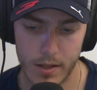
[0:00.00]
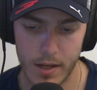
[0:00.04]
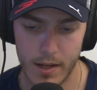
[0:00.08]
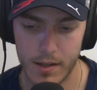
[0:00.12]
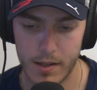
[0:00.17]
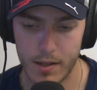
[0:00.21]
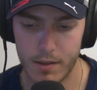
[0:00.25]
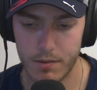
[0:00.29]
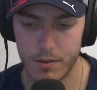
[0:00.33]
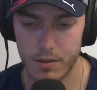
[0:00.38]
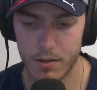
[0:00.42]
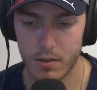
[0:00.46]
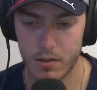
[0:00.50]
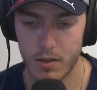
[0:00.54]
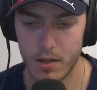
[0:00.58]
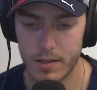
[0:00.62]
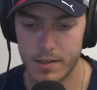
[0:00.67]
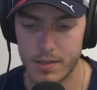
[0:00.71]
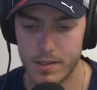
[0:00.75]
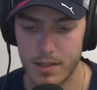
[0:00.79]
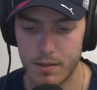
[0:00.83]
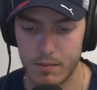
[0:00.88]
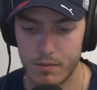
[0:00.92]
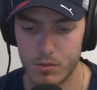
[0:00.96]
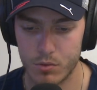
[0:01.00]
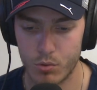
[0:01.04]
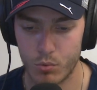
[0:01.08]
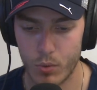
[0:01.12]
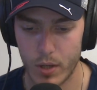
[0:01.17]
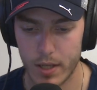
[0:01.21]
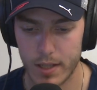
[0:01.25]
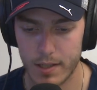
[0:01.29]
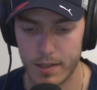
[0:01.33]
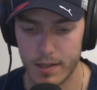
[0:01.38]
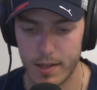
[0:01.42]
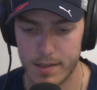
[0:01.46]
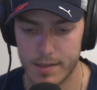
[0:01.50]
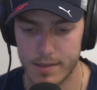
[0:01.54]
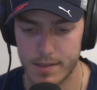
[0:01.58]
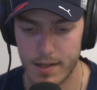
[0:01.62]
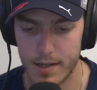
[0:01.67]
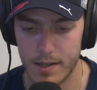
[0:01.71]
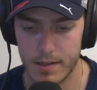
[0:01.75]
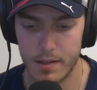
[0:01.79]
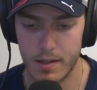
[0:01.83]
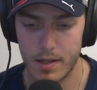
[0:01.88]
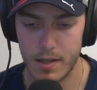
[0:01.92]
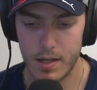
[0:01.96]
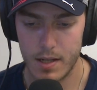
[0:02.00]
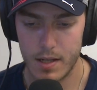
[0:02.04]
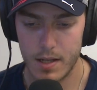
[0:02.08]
I think a lot of teams will recognize that.